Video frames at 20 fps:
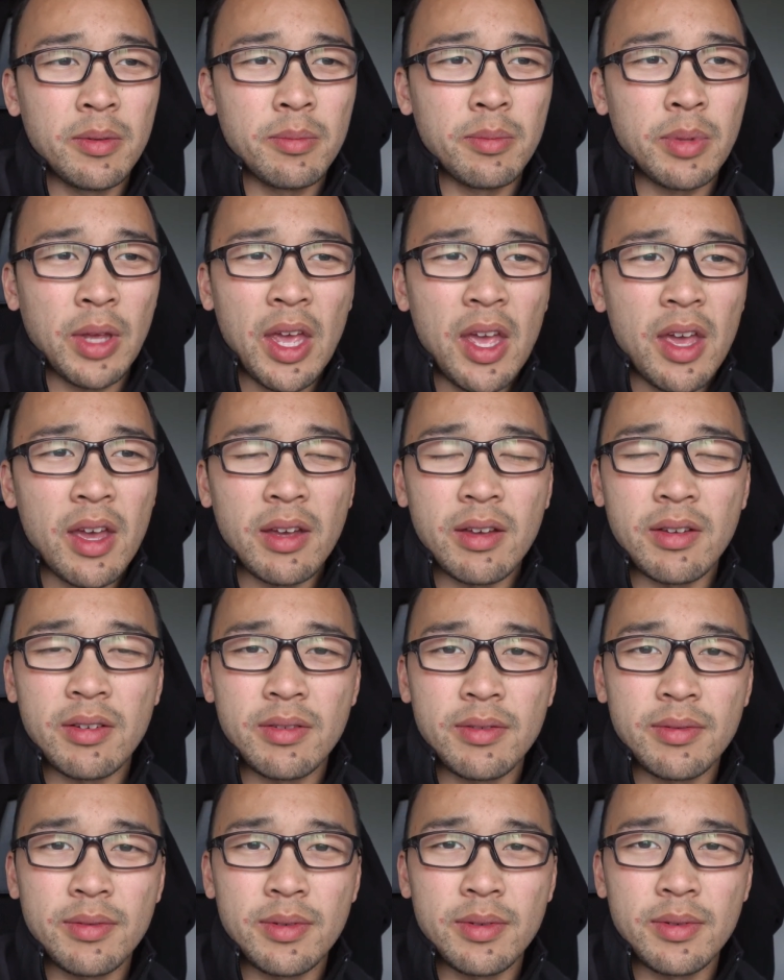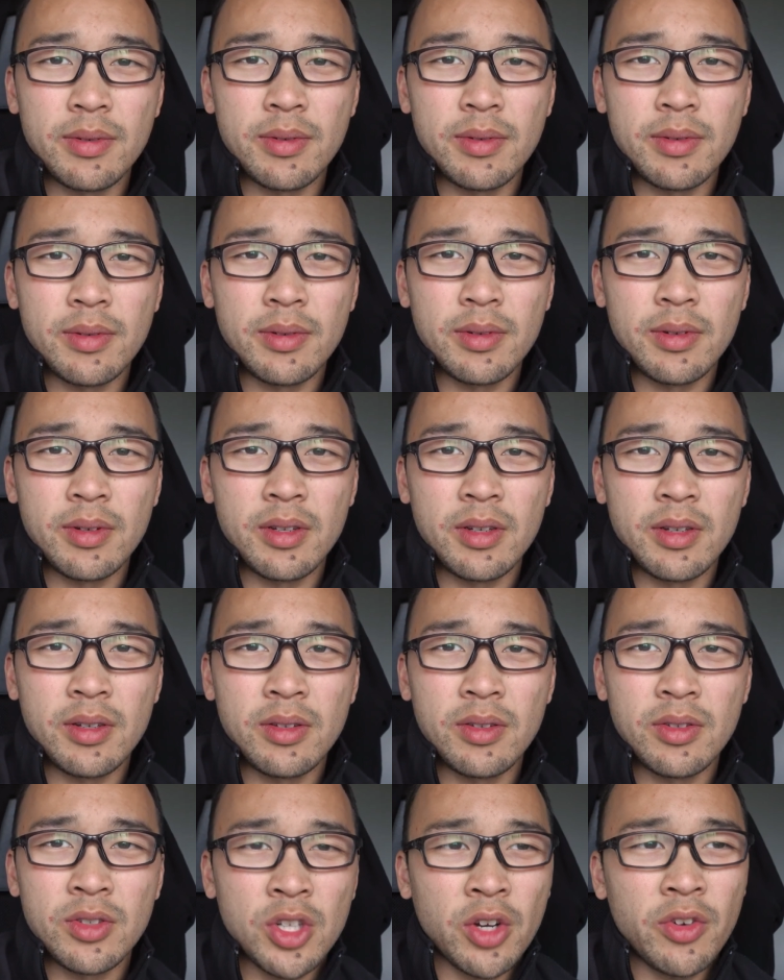But yeah,
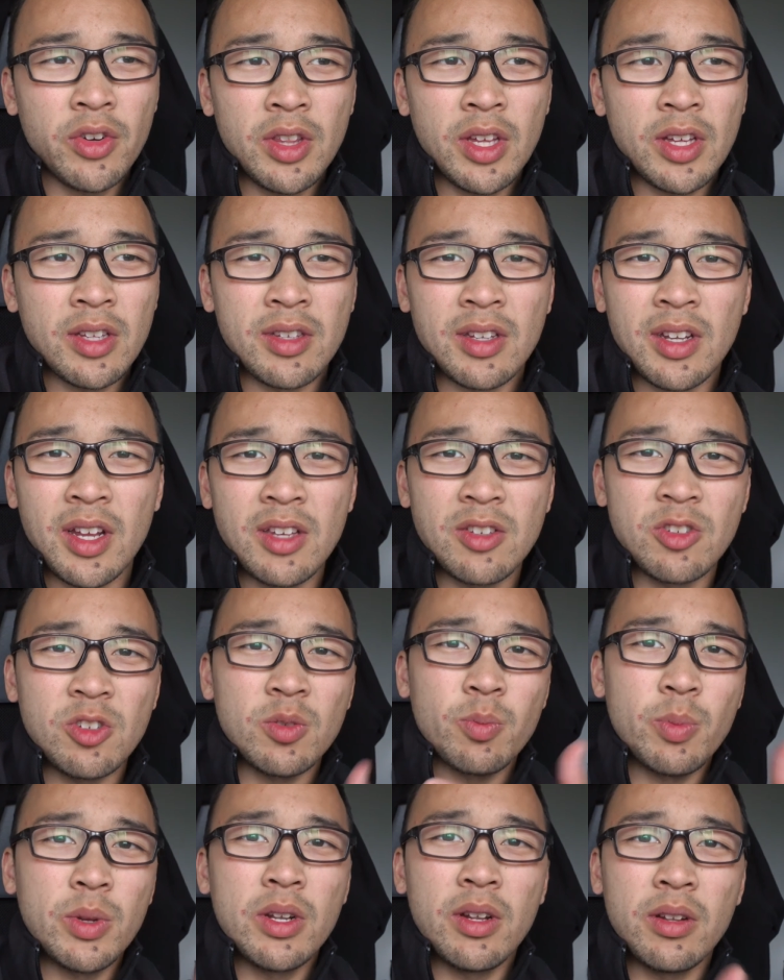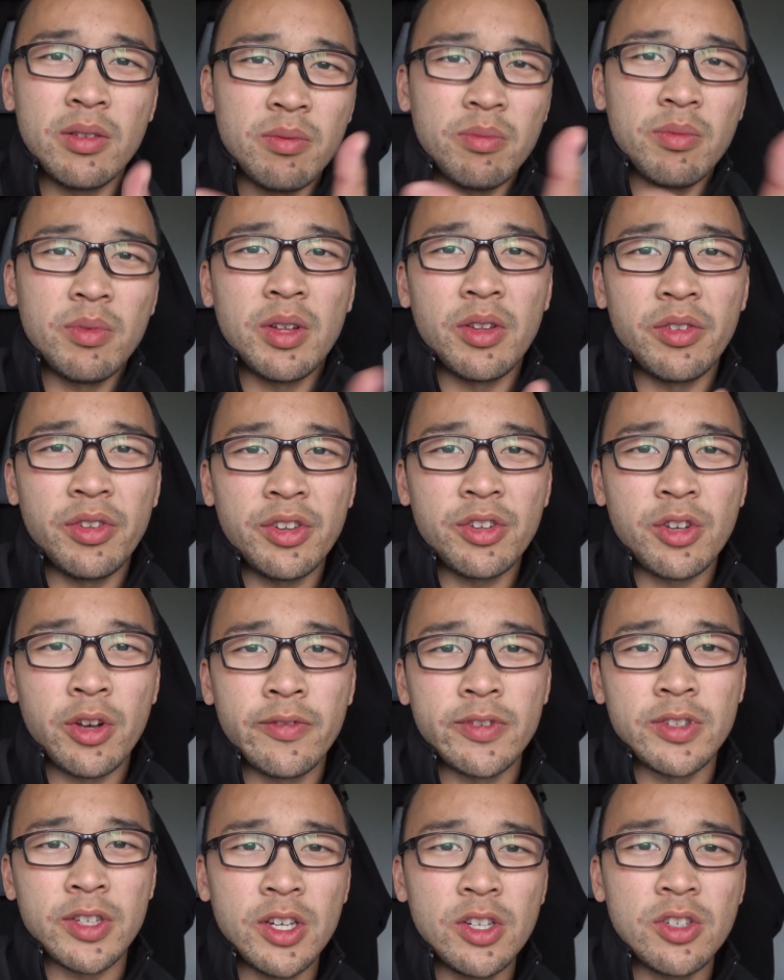sorry that today's just been this
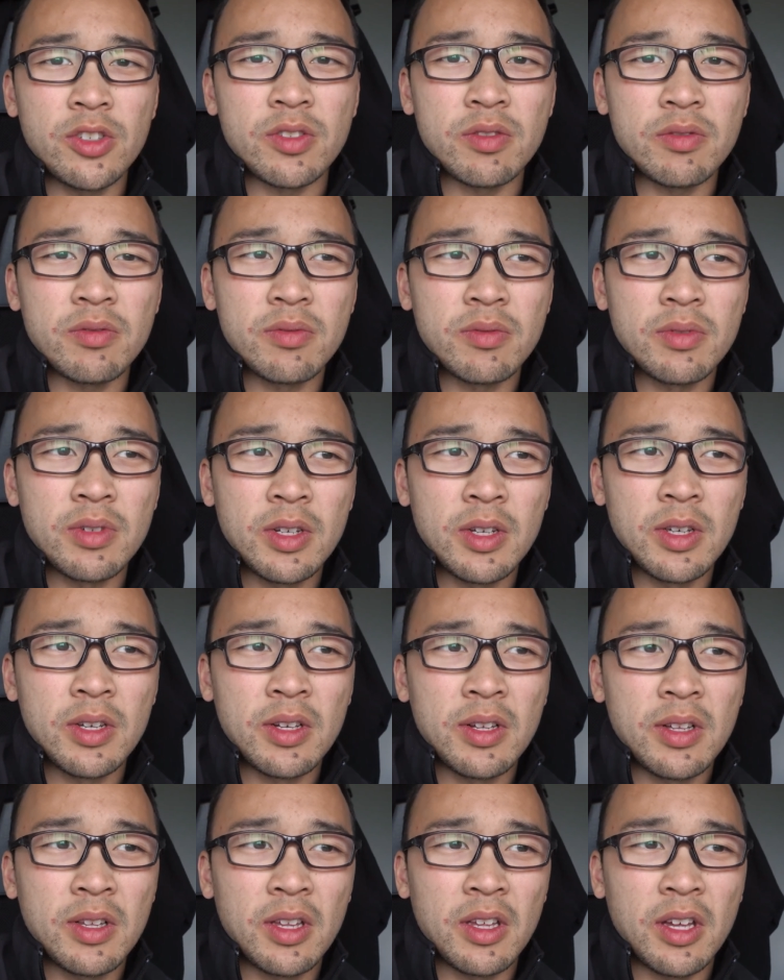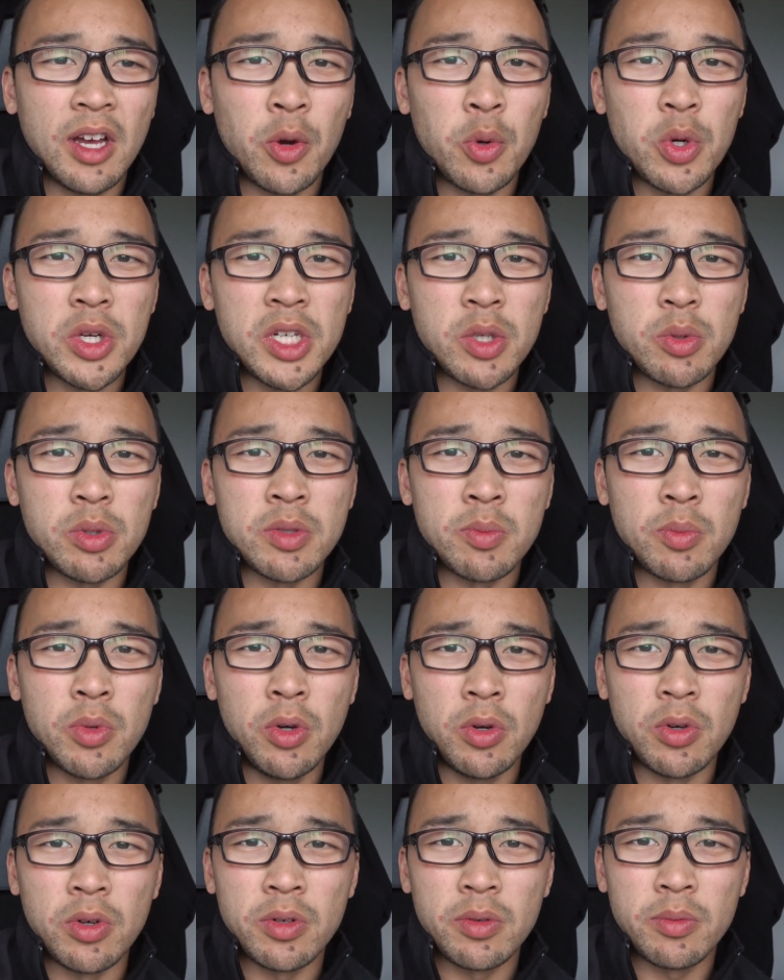conversation. I wish it was
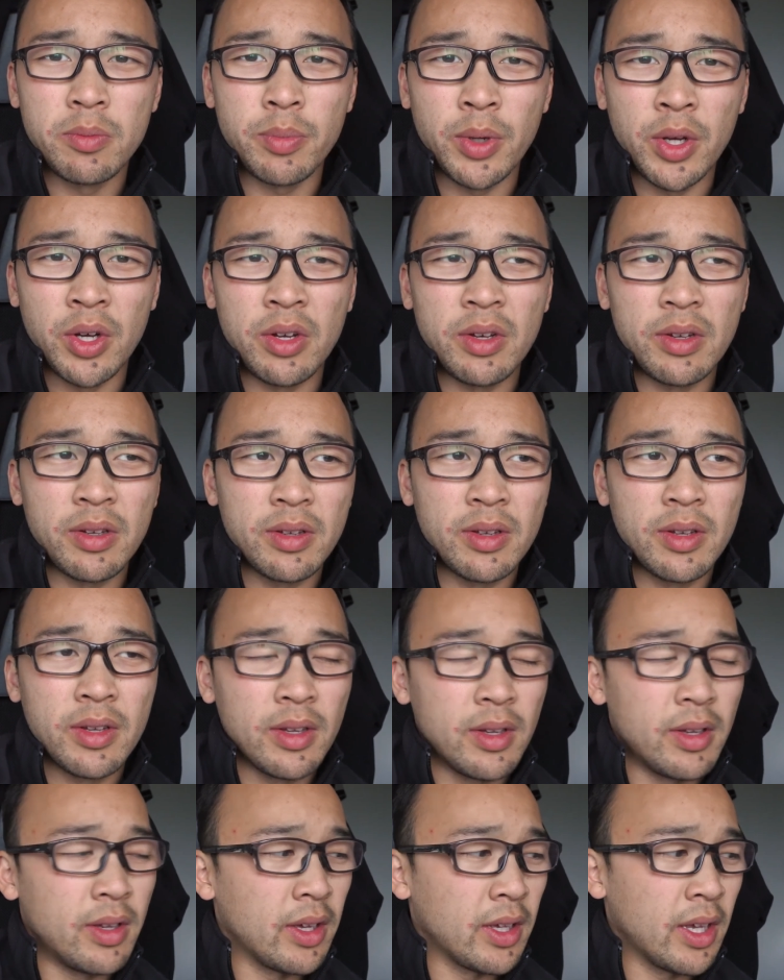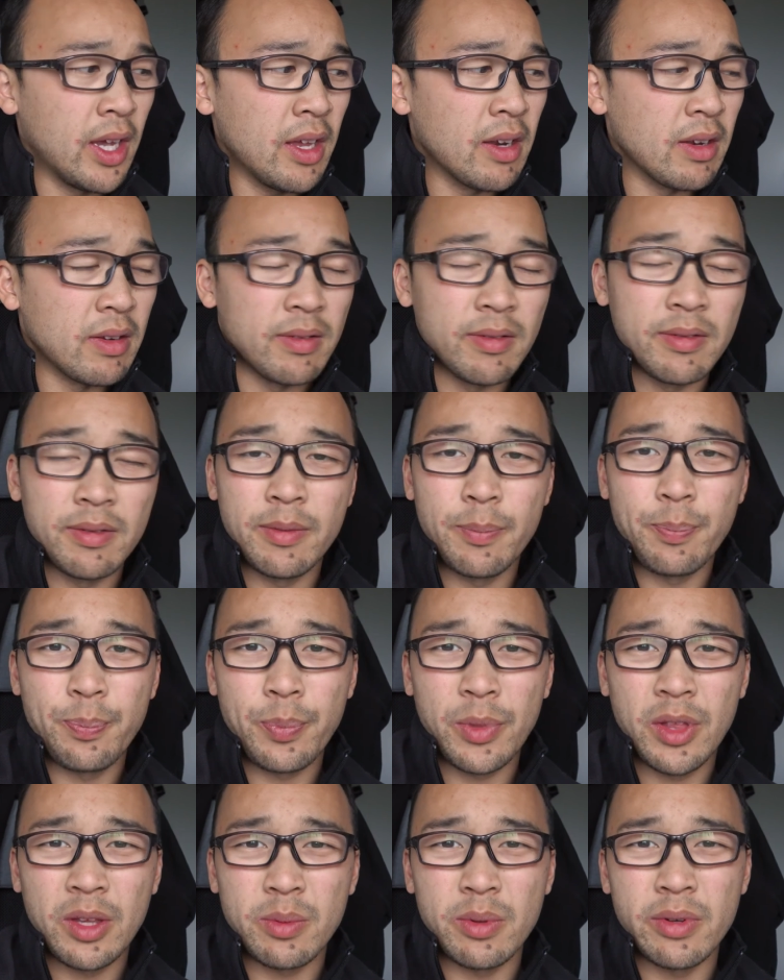more, but again,
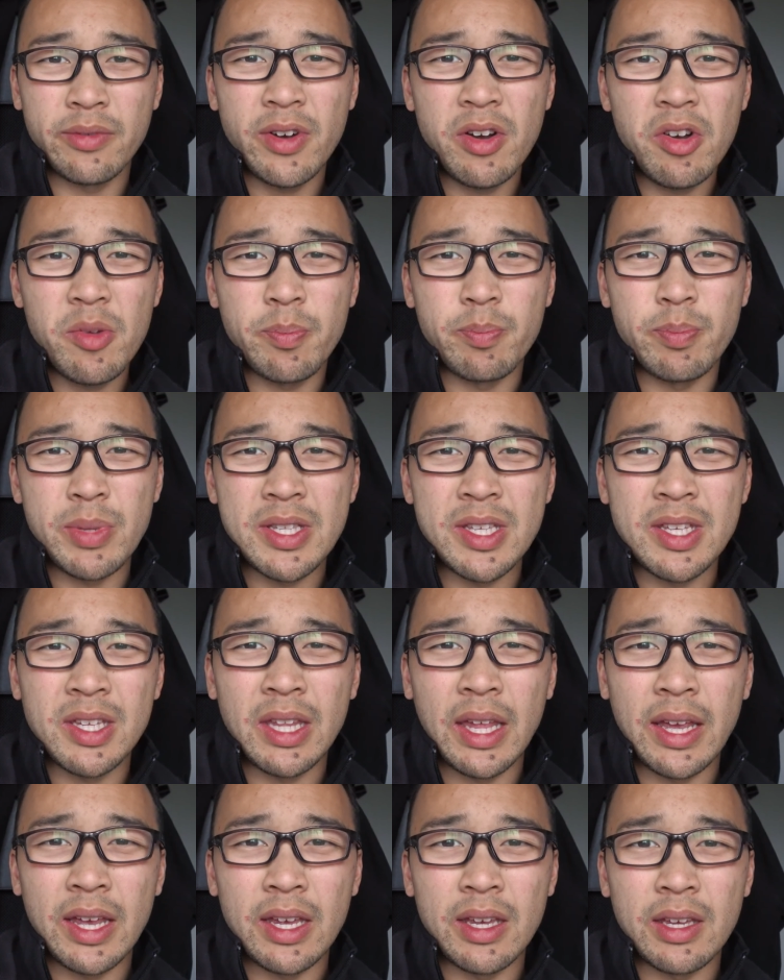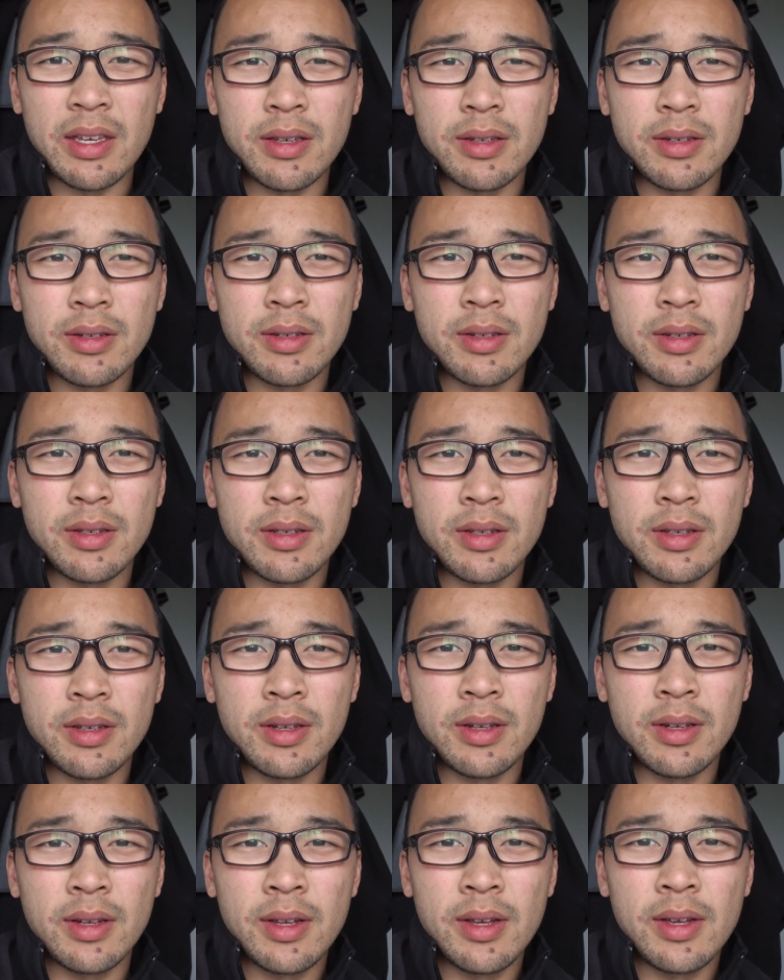it's been a very busy day.
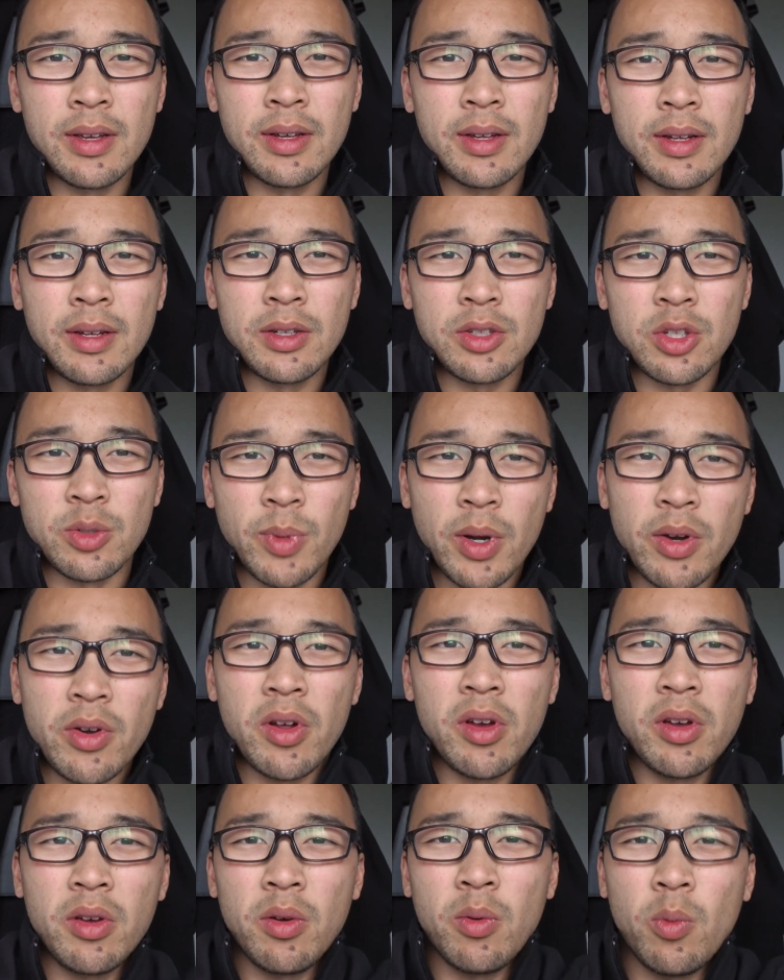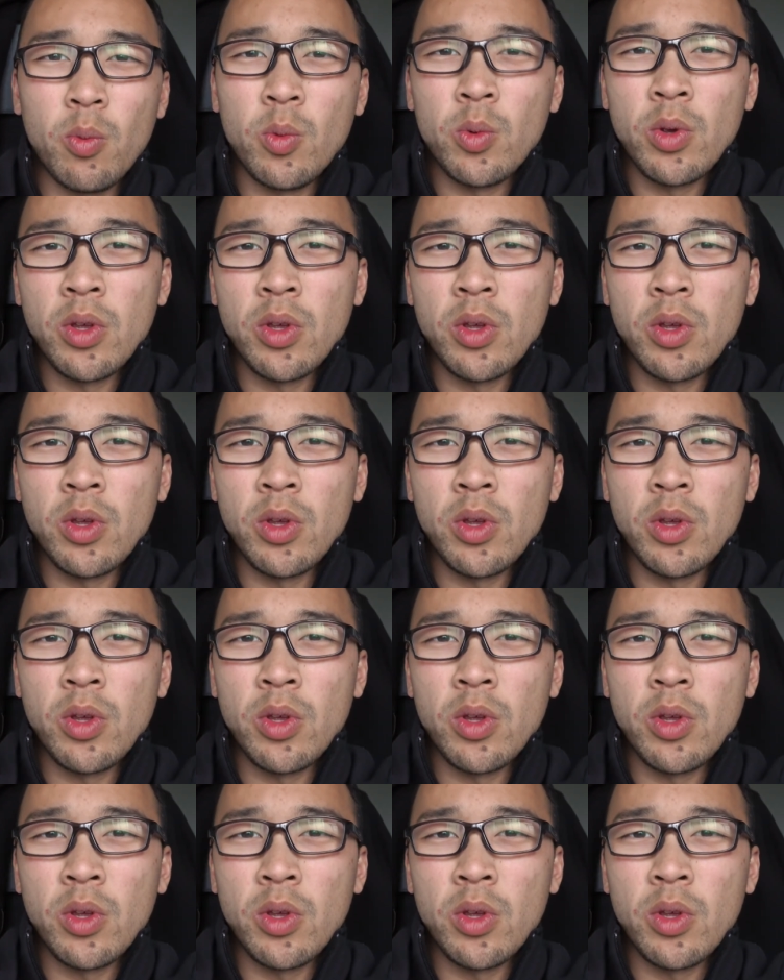Tomorrow